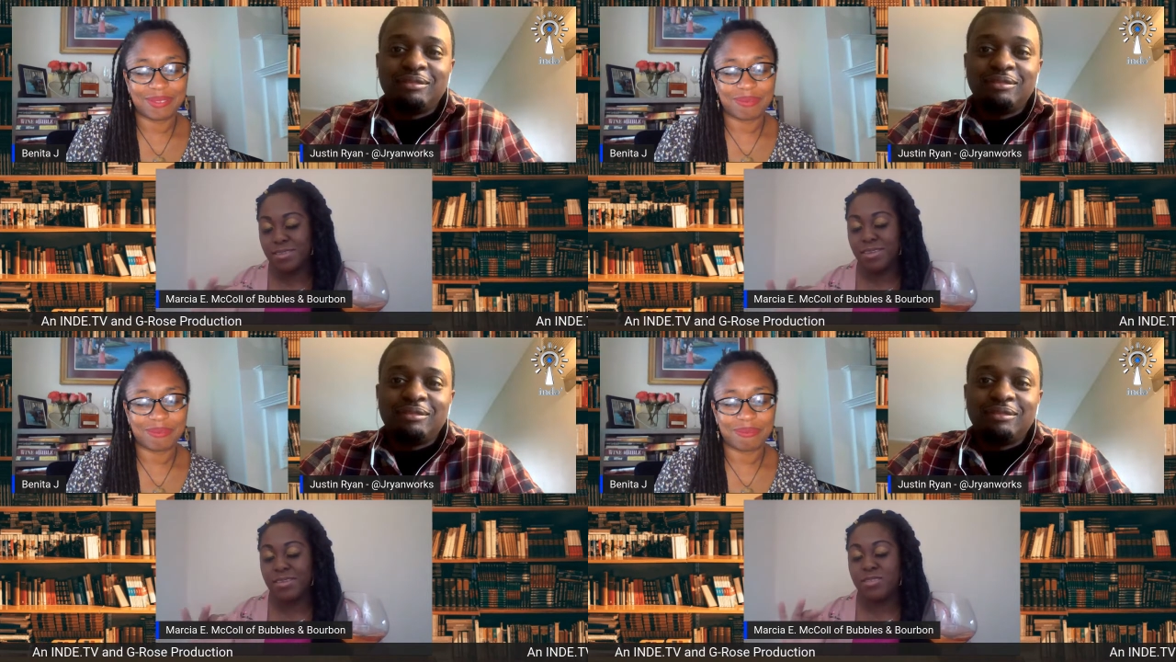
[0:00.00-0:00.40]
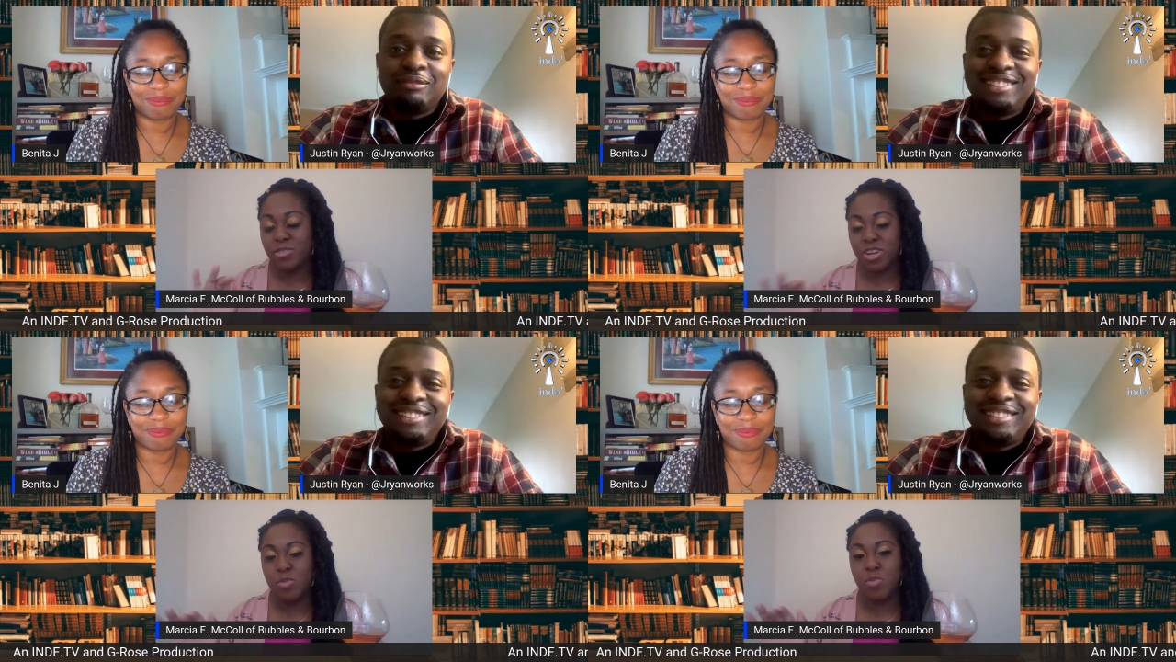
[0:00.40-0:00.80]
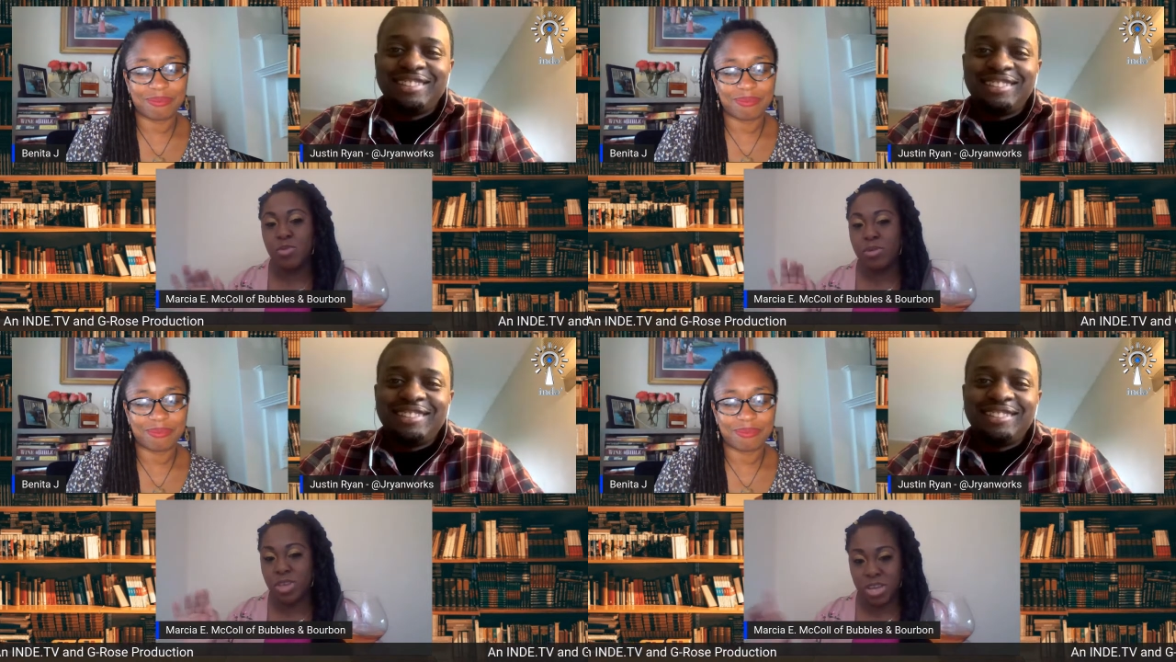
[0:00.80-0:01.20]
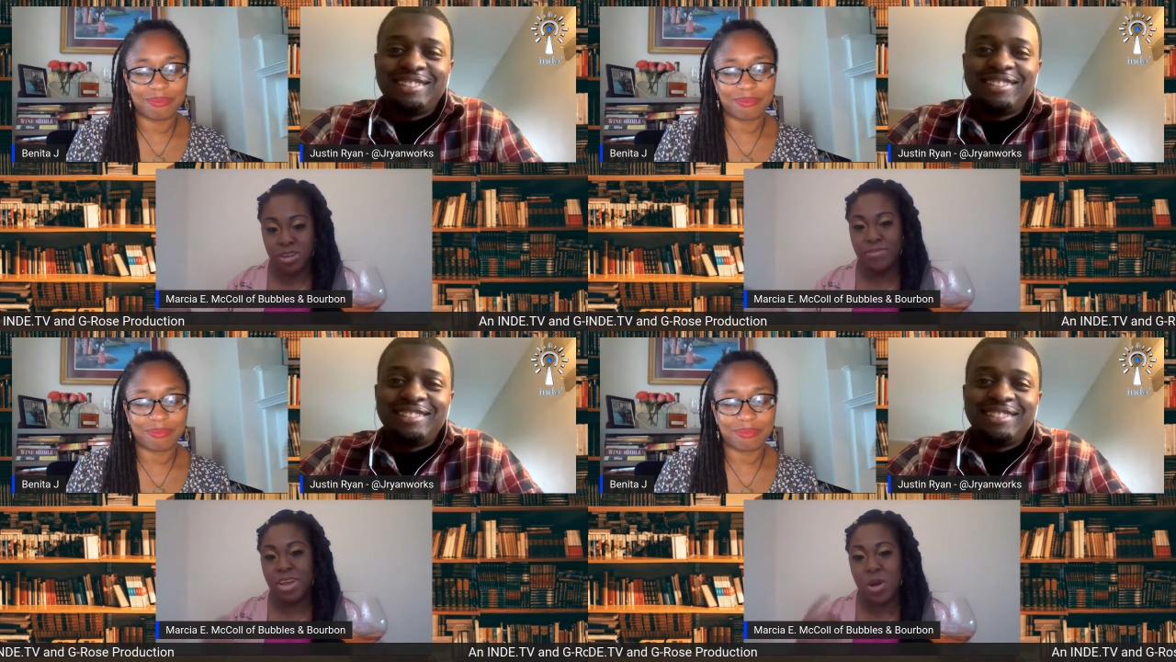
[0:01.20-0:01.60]
Speaker 1: easiest drinkable
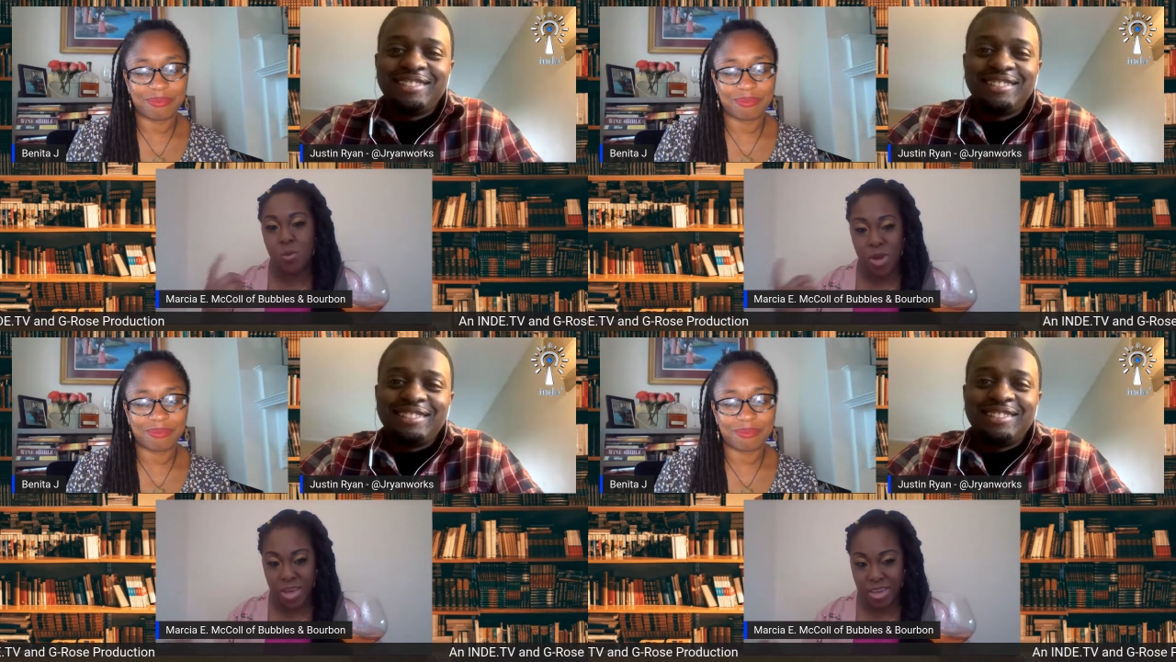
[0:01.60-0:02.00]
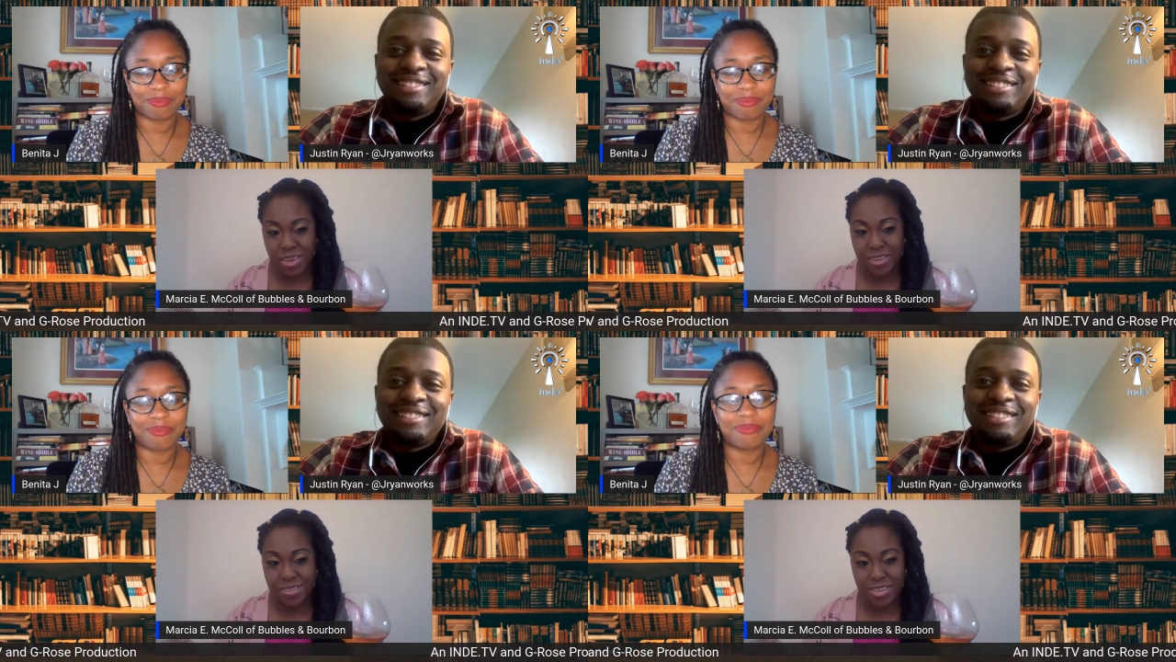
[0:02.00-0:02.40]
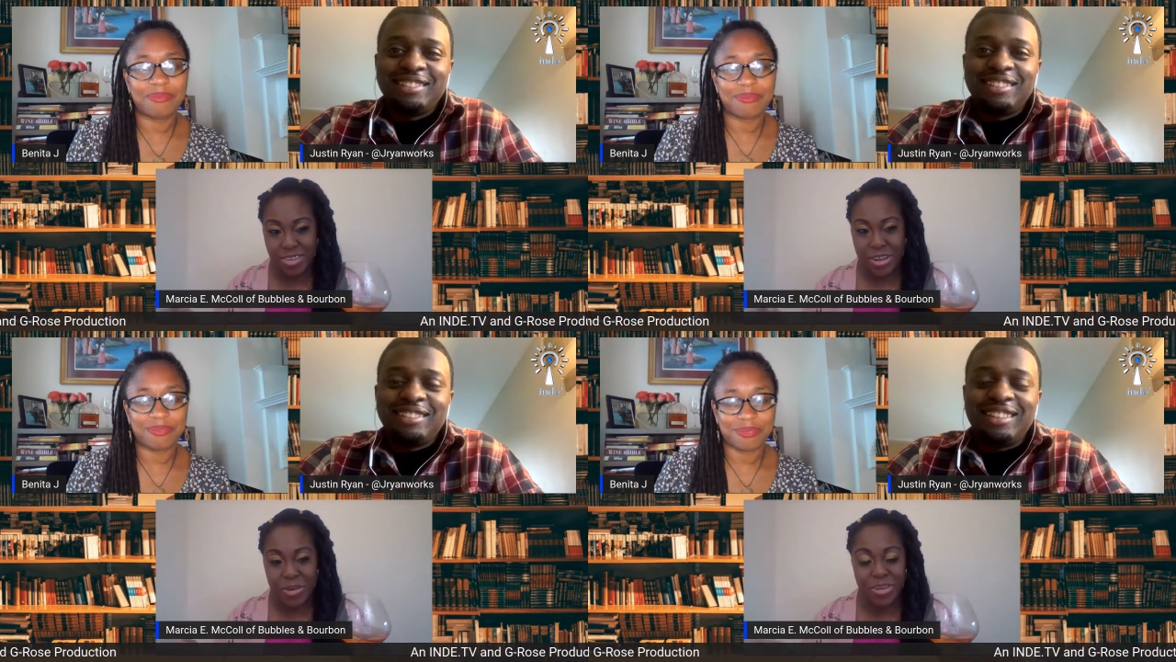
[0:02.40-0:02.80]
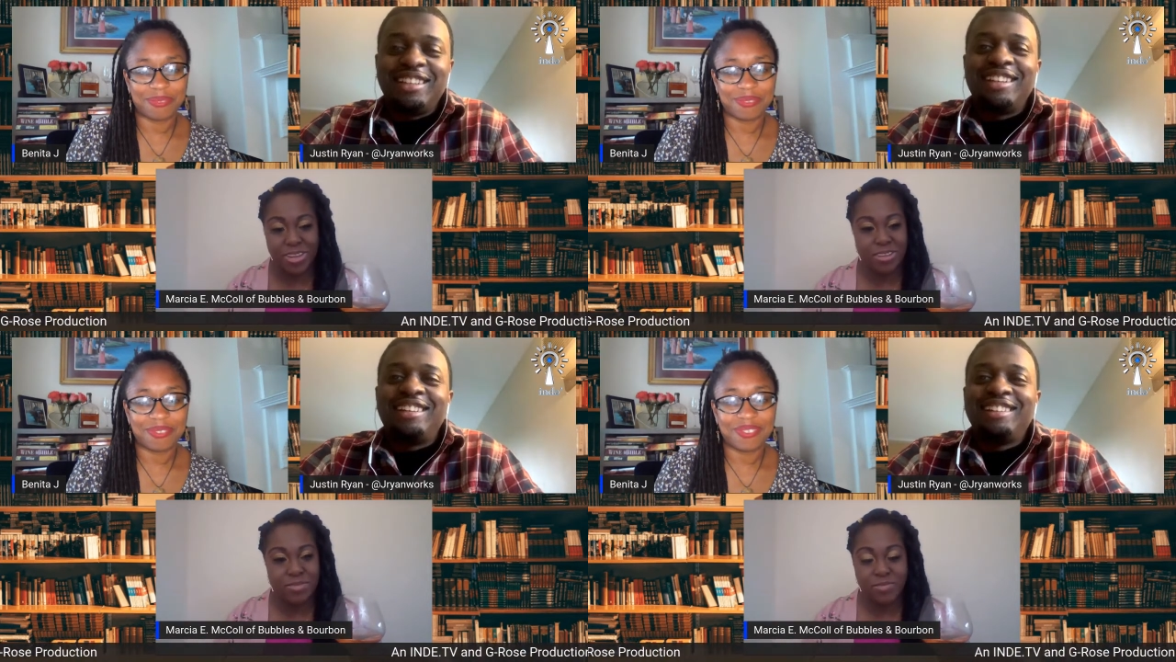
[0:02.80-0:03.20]
year round wine. You know, it
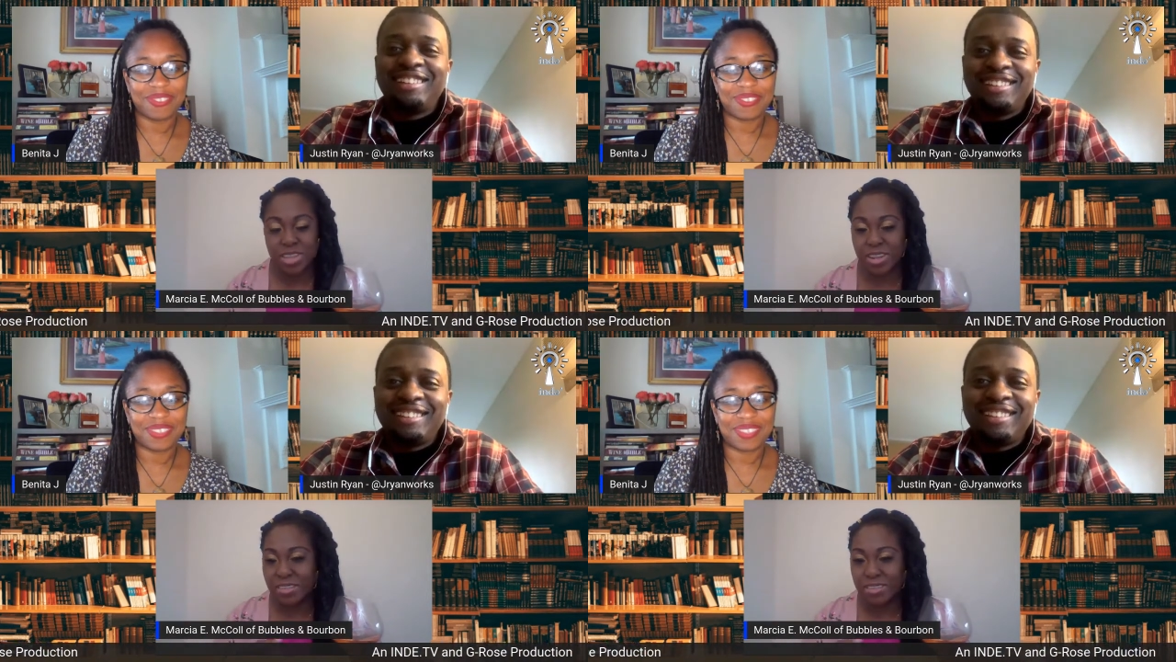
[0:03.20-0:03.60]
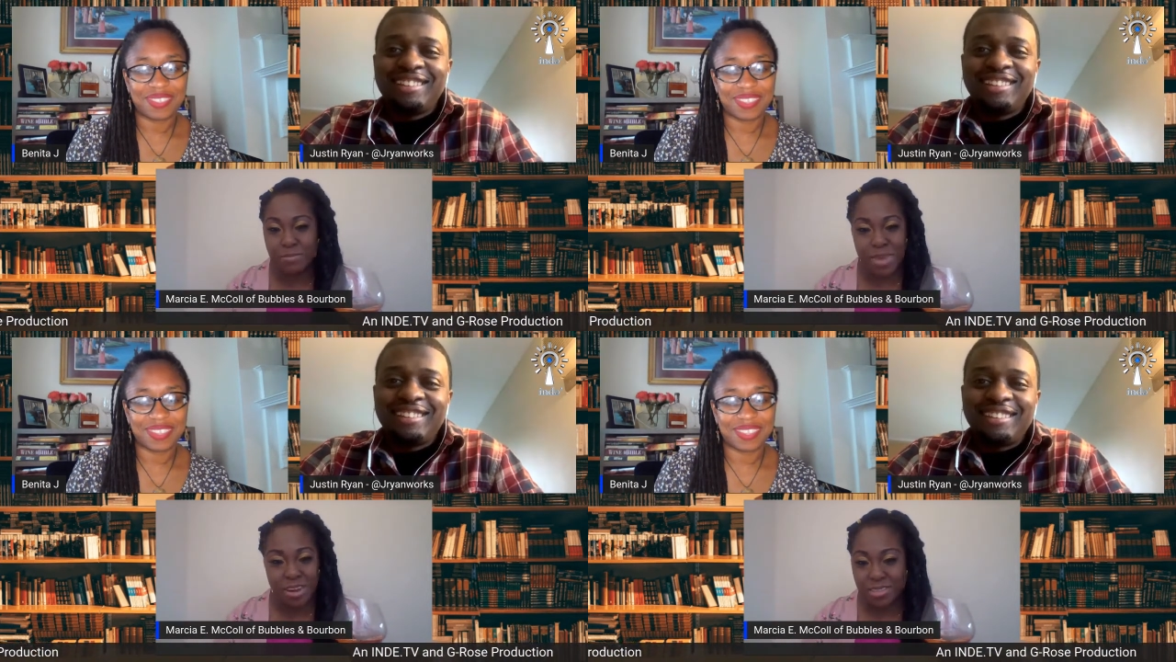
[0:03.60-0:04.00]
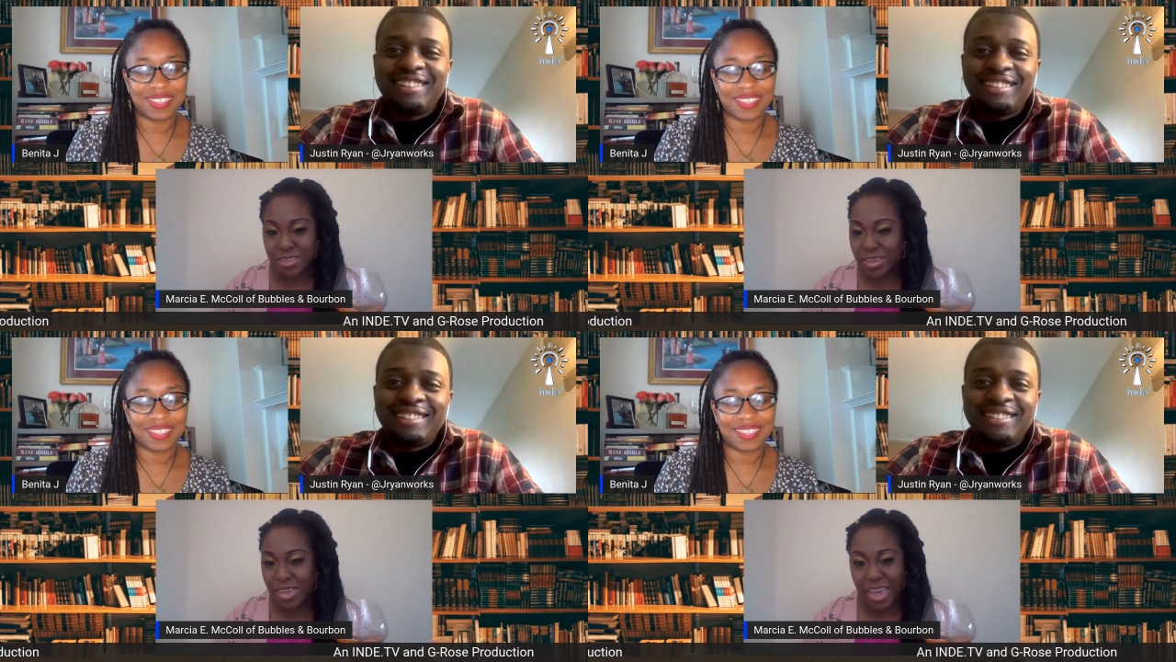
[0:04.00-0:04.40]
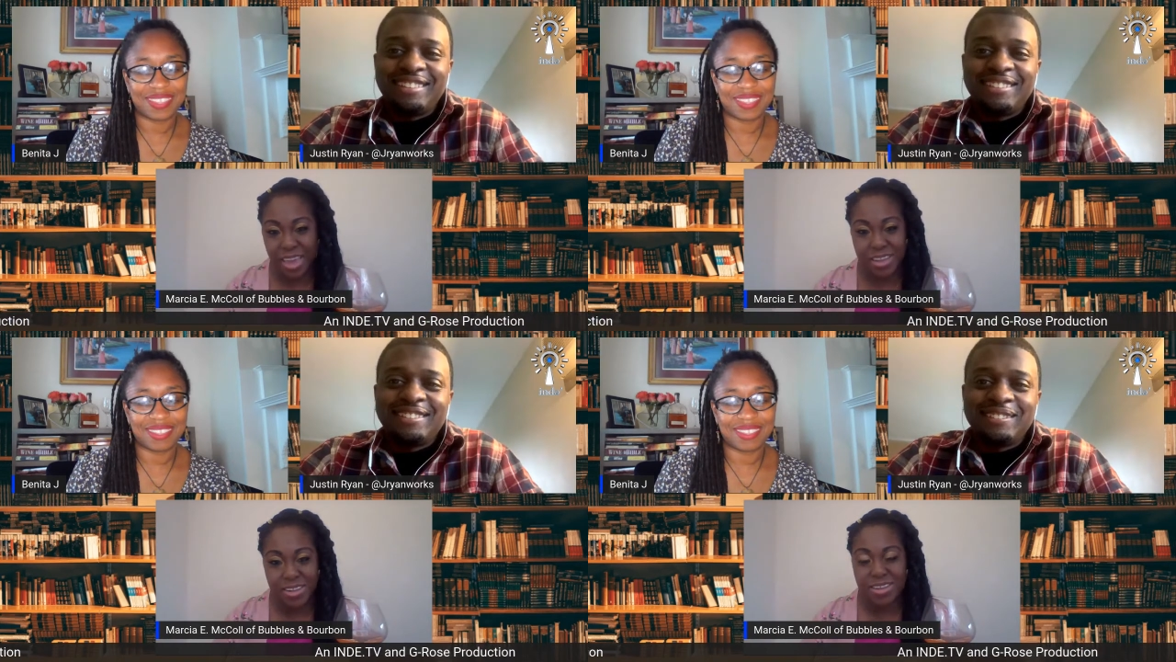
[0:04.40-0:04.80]
just really doesn't matter the
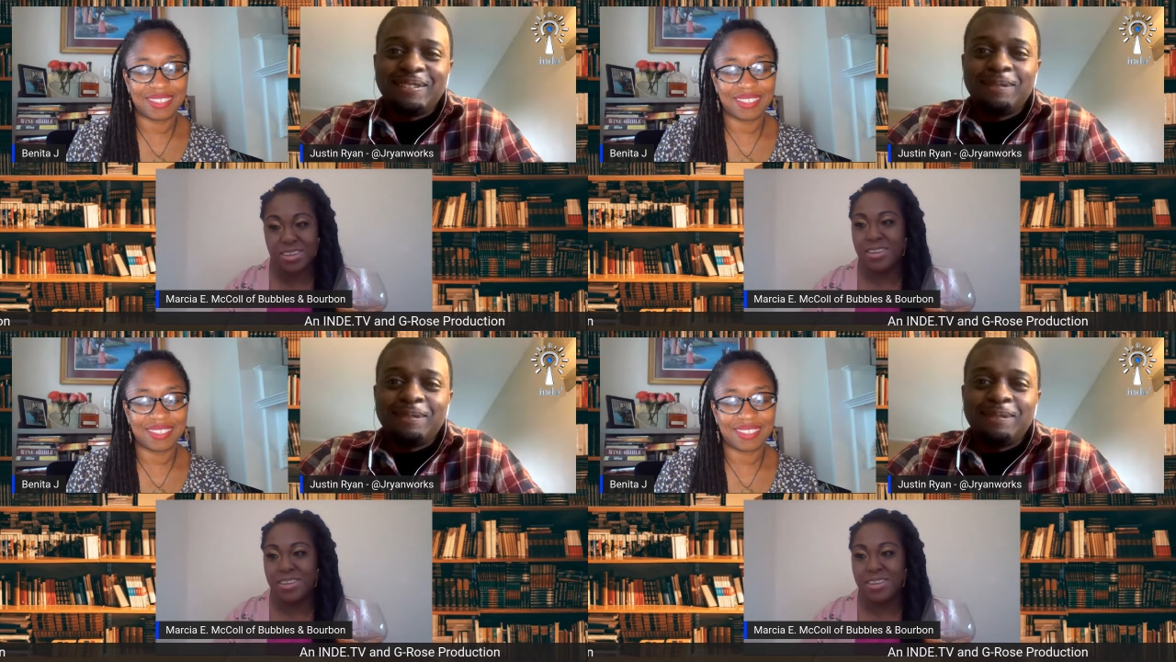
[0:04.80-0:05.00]
occasion.